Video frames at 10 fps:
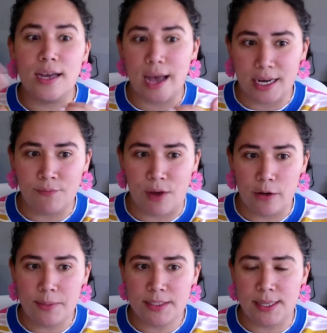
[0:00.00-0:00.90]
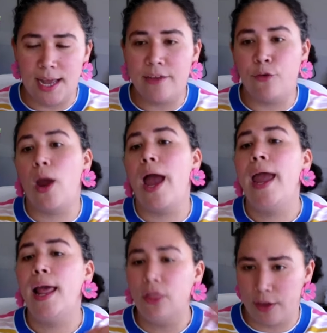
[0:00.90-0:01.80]
gut environment like for a
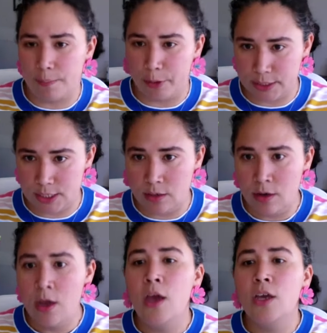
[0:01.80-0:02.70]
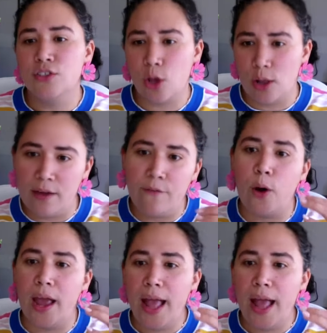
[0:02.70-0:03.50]
healthy person. So like for a